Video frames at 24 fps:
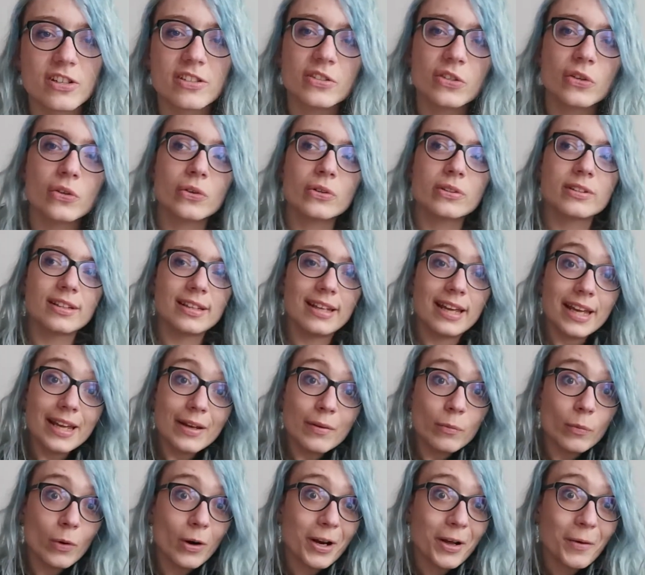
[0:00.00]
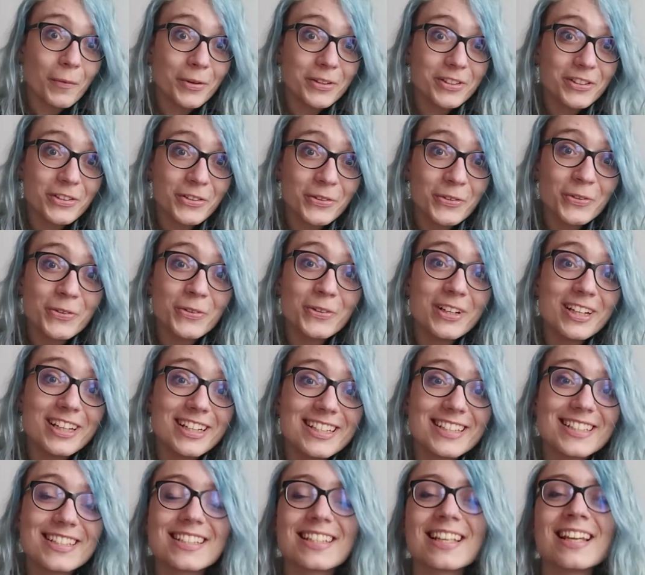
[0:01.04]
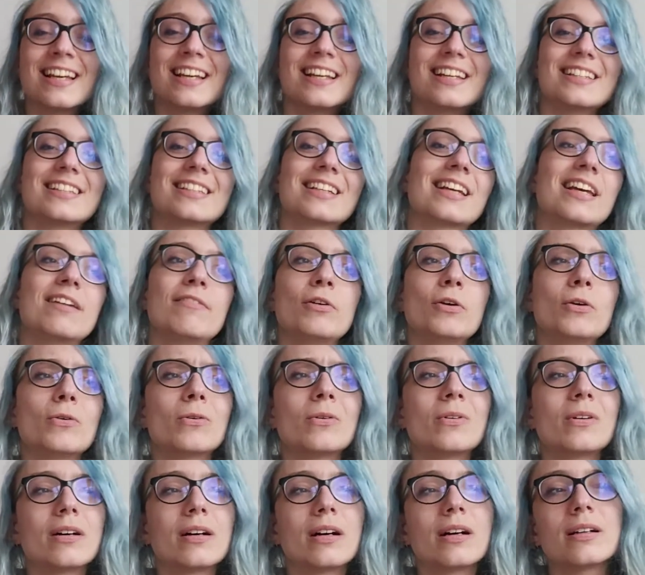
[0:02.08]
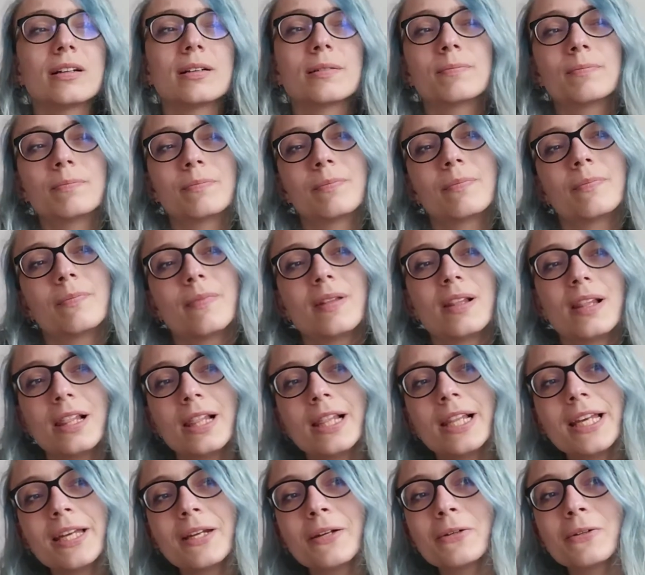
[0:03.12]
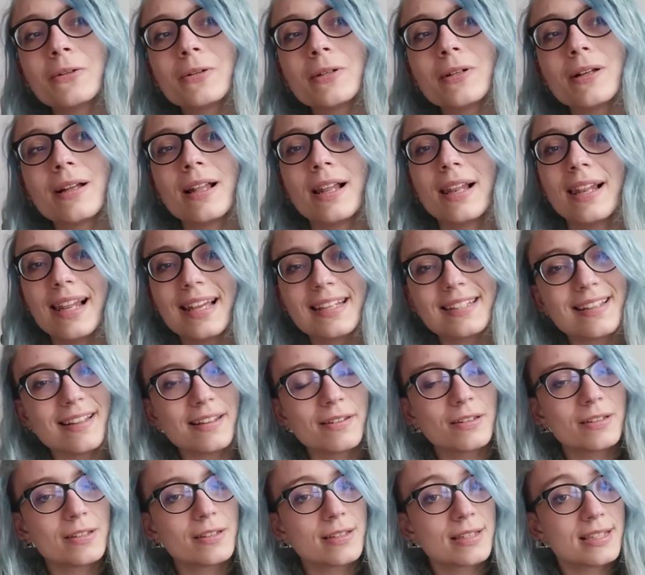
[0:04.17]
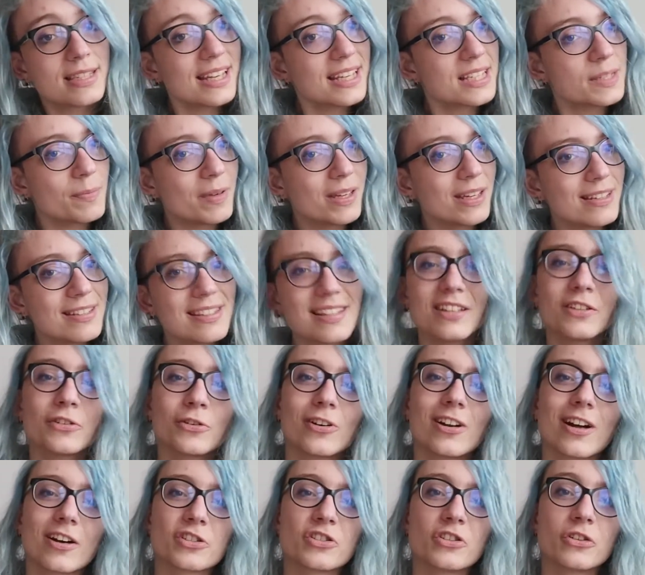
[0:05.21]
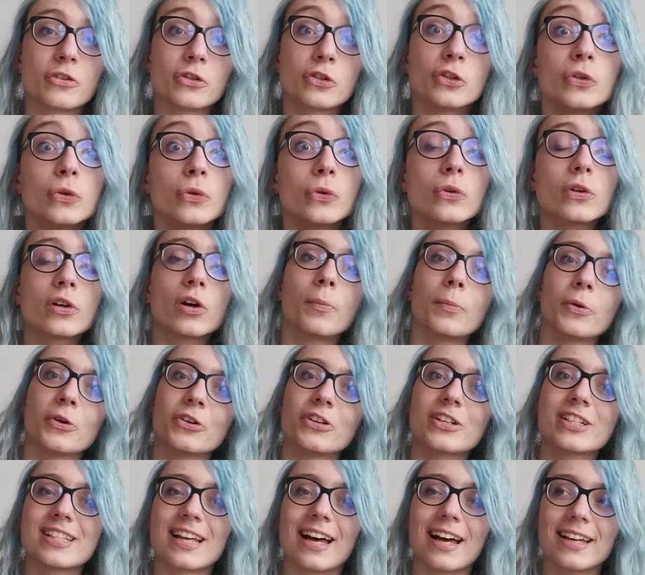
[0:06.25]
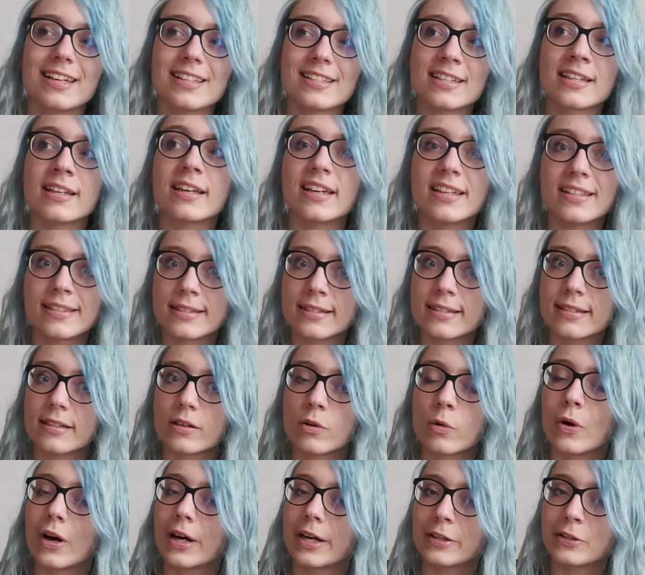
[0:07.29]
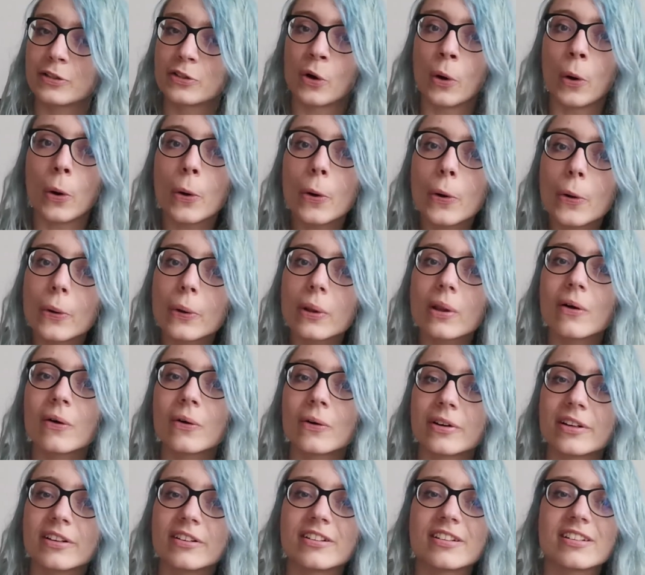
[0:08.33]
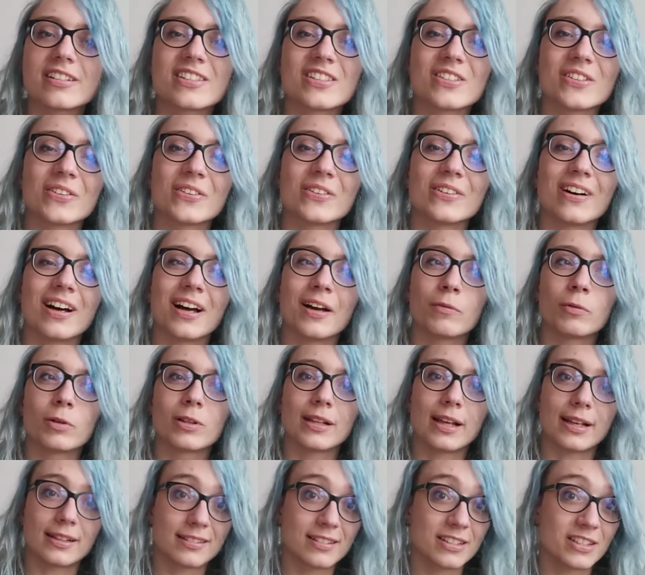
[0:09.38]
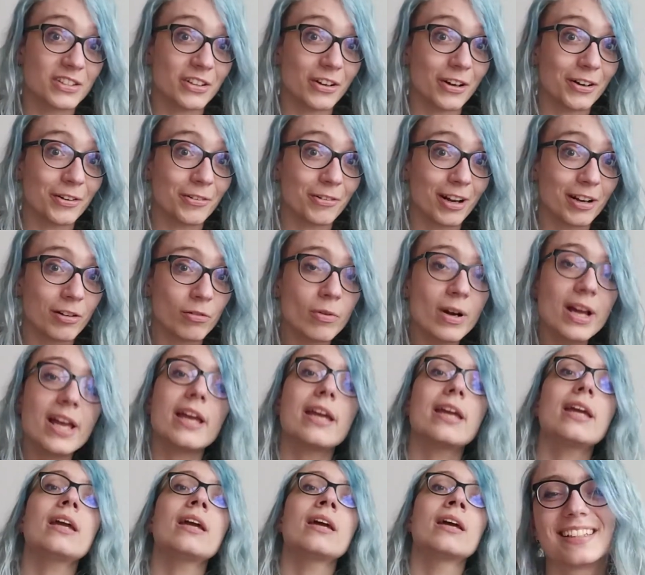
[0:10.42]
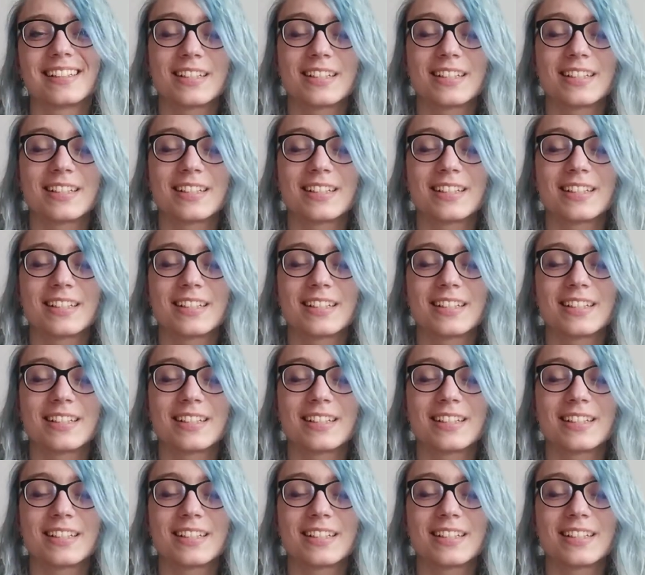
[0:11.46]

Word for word: So today, what I want to do is to give you um, little less than six minutes introduction to computer science. It's quite a tall order, so I would like to start right away.